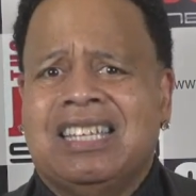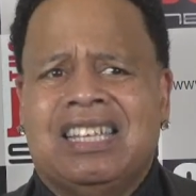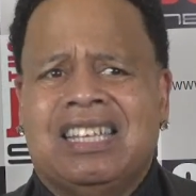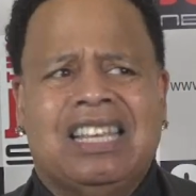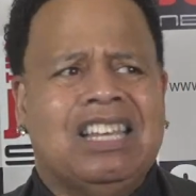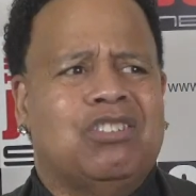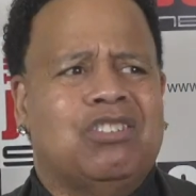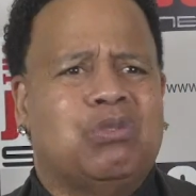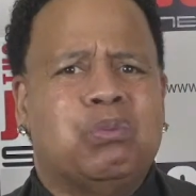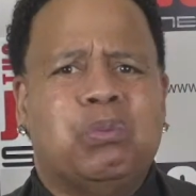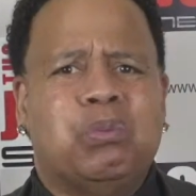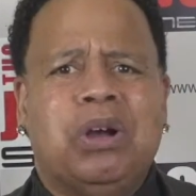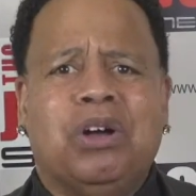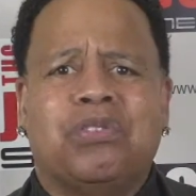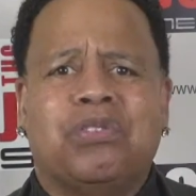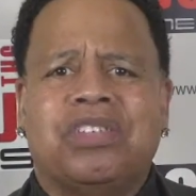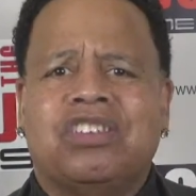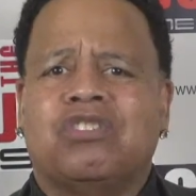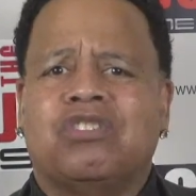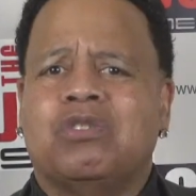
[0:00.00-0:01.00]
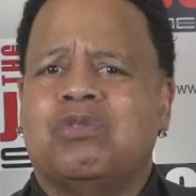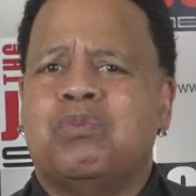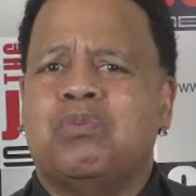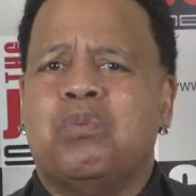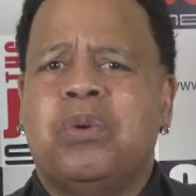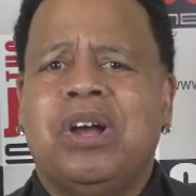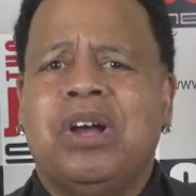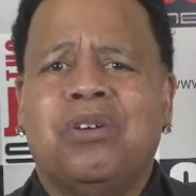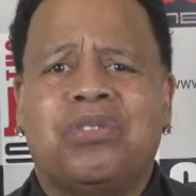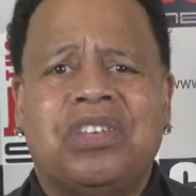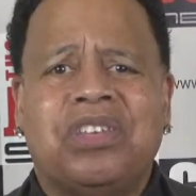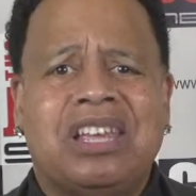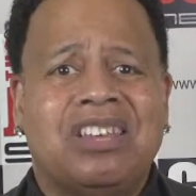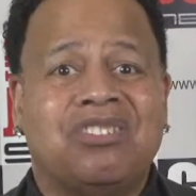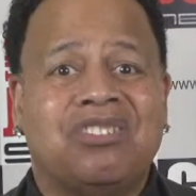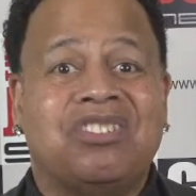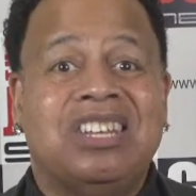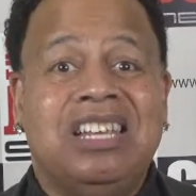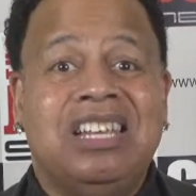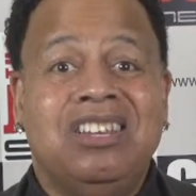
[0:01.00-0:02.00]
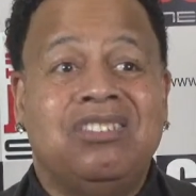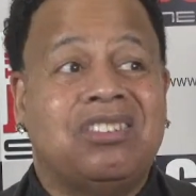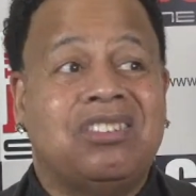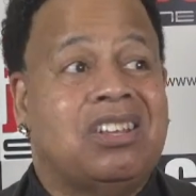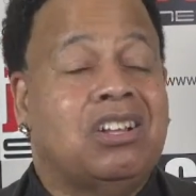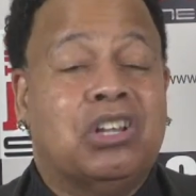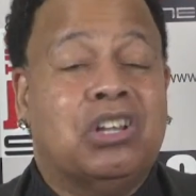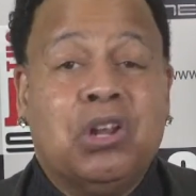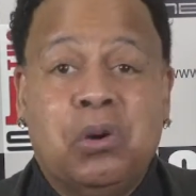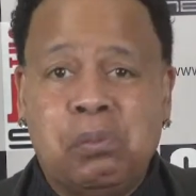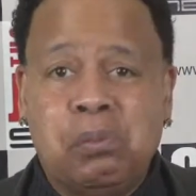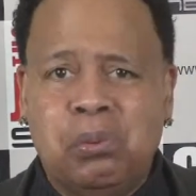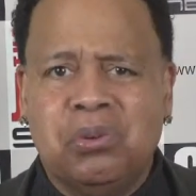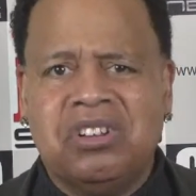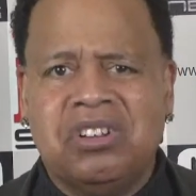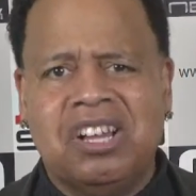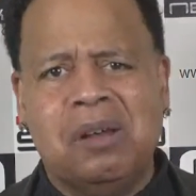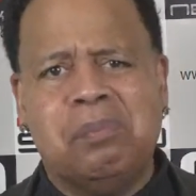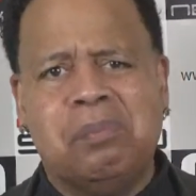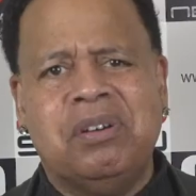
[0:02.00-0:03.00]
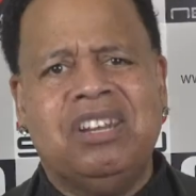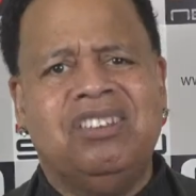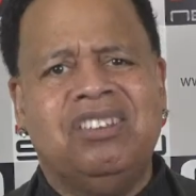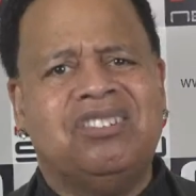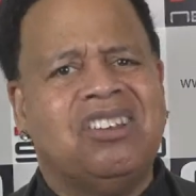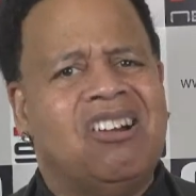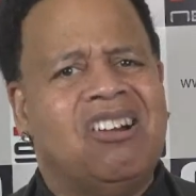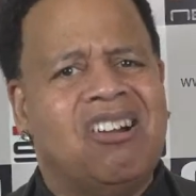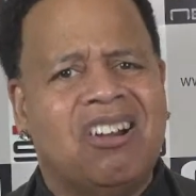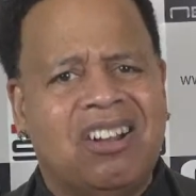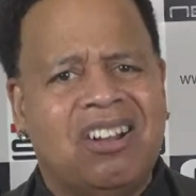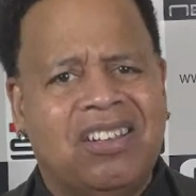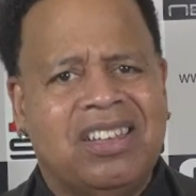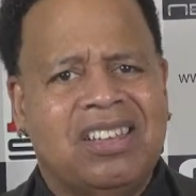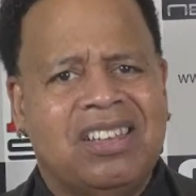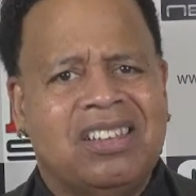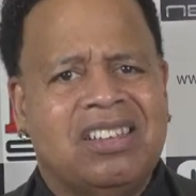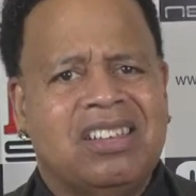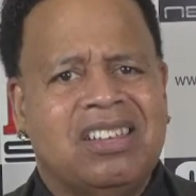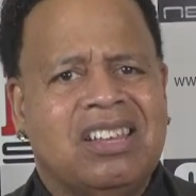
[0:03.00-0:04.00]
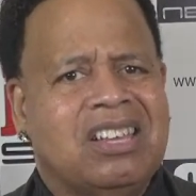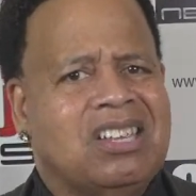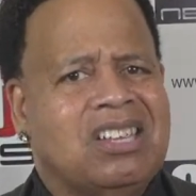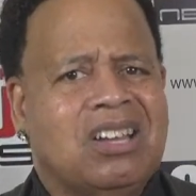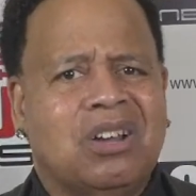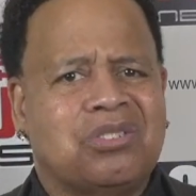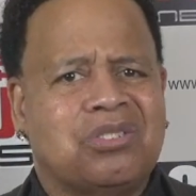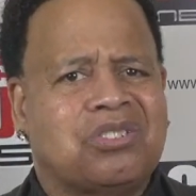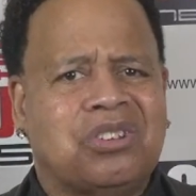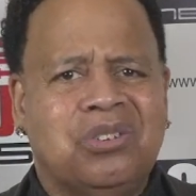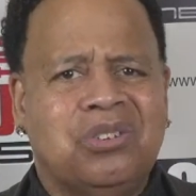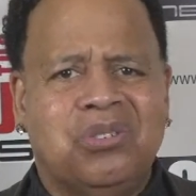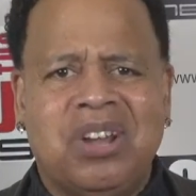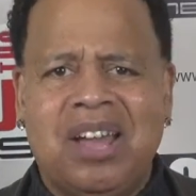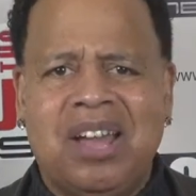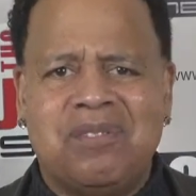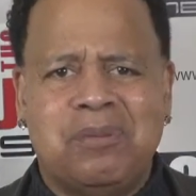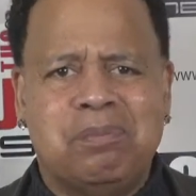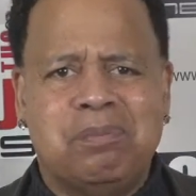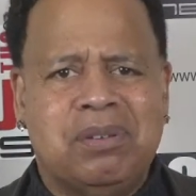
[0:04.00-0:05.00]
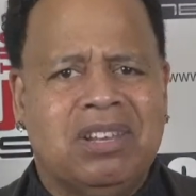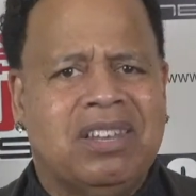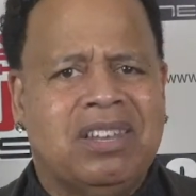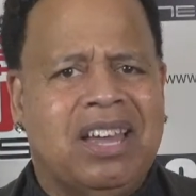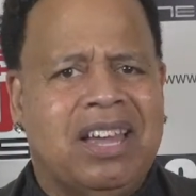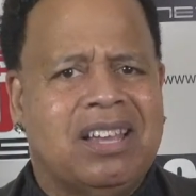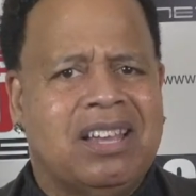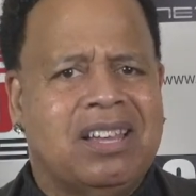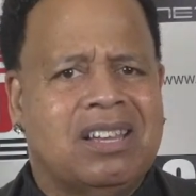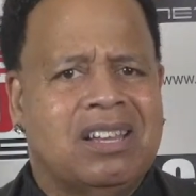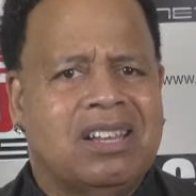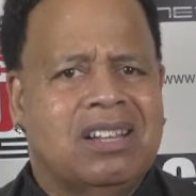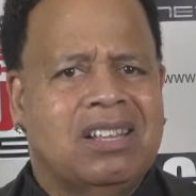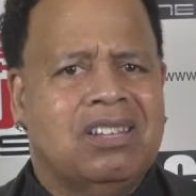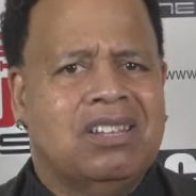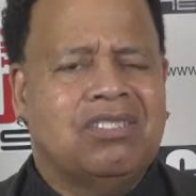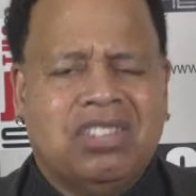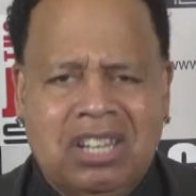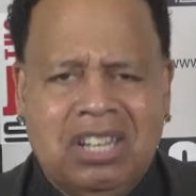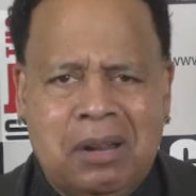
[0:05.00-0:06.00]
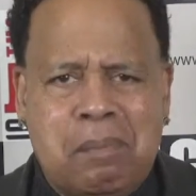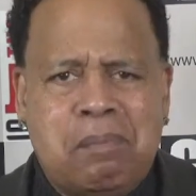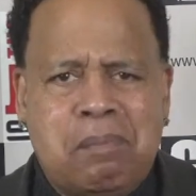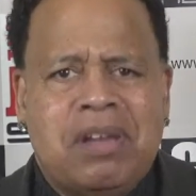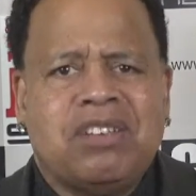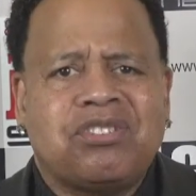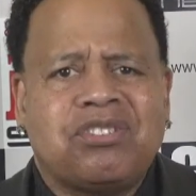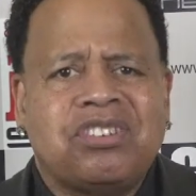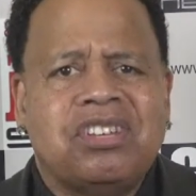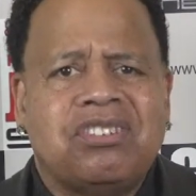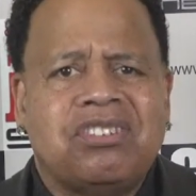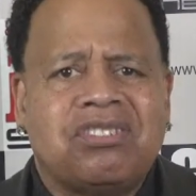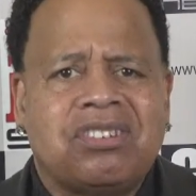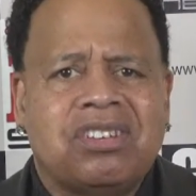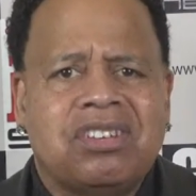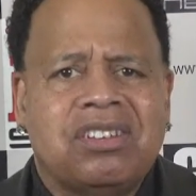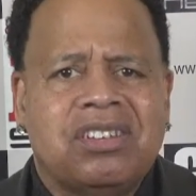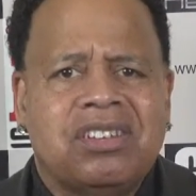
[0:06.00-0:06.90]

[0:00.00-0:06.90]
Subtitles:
As wealthy as these global companies are, and y'all still haven't been sent a message?